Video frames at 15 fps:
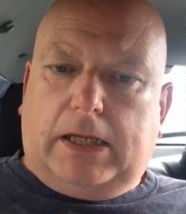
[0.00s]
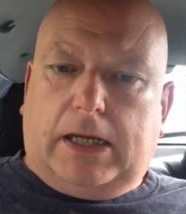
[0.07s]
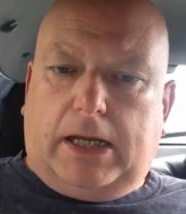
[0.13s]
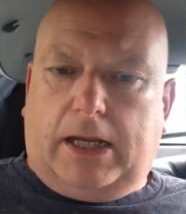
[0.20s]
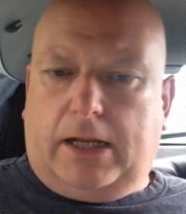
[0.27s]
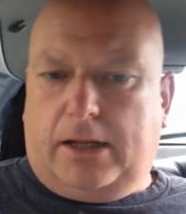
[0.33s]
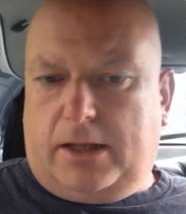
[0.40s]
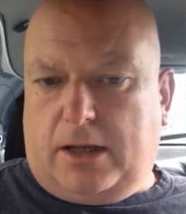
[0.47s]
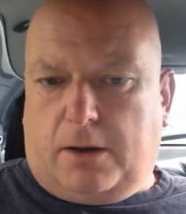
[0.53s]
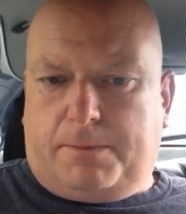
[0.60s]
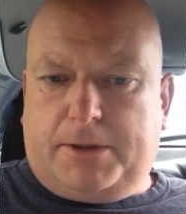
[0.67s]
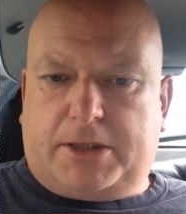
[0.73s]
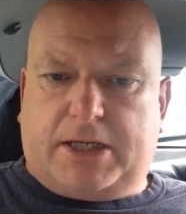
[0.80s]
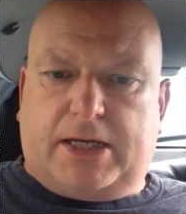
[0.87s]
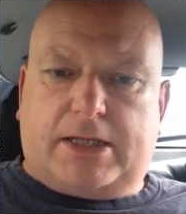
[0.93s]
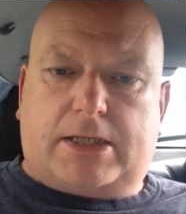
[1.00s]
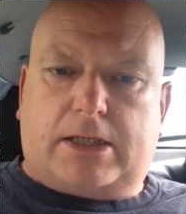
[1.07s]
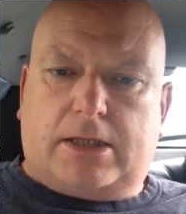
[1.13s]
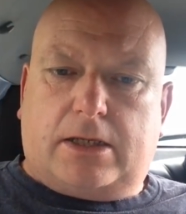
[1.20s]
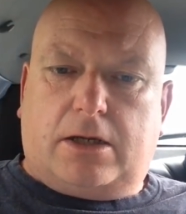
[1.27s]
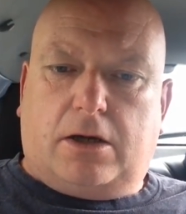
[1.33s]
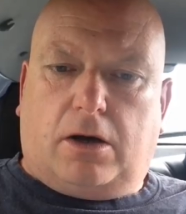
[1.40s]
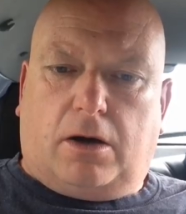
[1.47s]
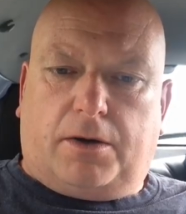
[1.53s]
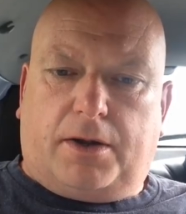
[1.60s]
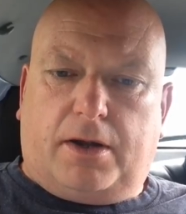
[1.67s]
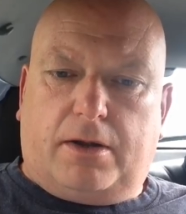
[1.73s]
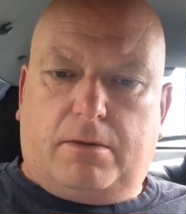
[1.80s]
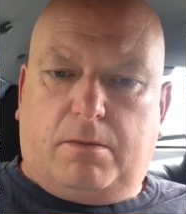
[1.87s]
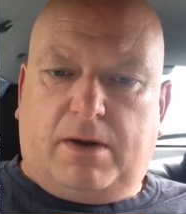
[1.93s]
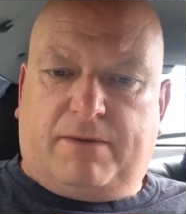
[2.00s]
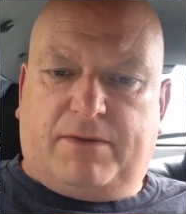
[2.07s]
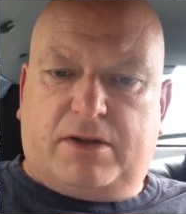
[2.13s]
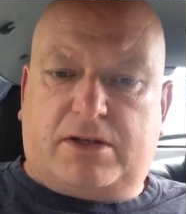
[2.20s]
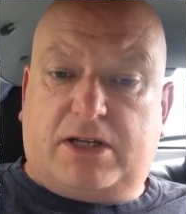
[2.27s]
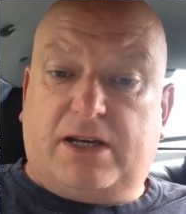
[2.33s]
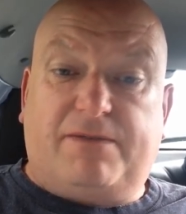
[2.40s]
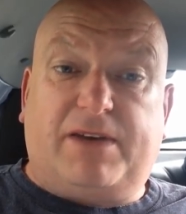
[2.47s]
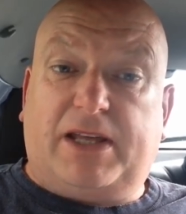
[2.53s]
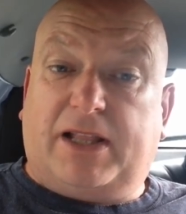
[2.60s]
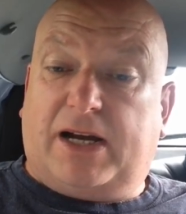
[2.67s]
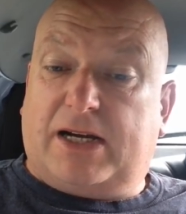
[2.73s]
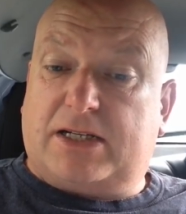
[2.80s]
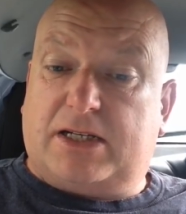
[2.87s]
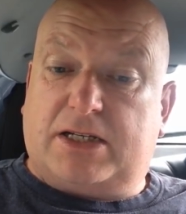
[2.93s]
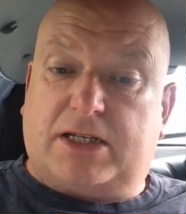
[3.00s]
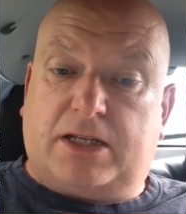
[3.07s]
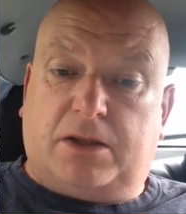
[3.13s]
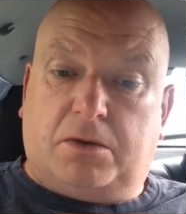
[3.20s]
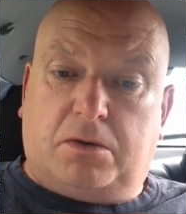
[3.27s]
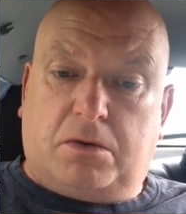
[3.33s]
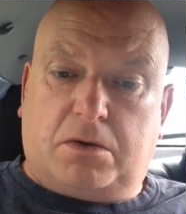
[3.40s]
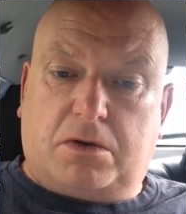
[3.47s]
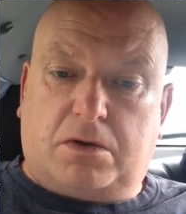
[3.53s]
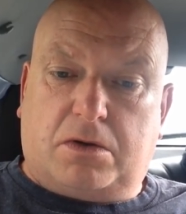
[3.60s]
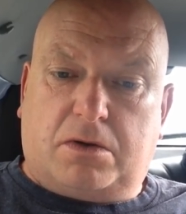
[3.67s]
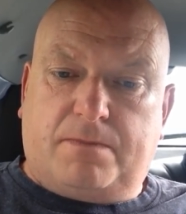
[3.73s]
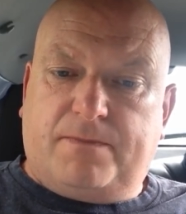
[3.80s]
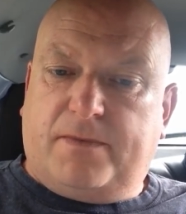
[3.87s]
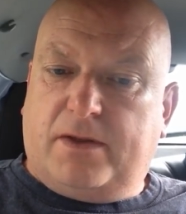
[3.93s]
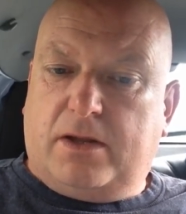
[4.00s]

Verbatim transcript: In the opposite corner, we have the TV licensing logo.